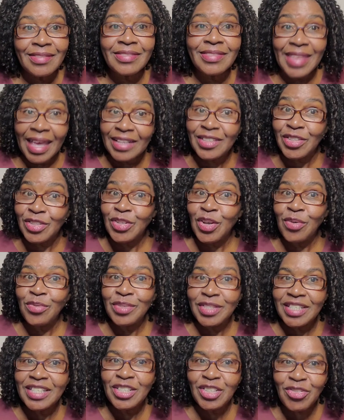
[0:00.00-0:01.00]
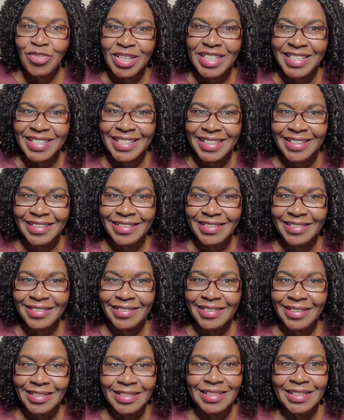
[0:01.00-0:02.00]
That sounds interesting,
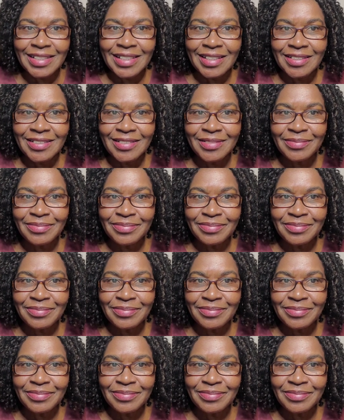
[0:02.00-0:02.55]
isn't it?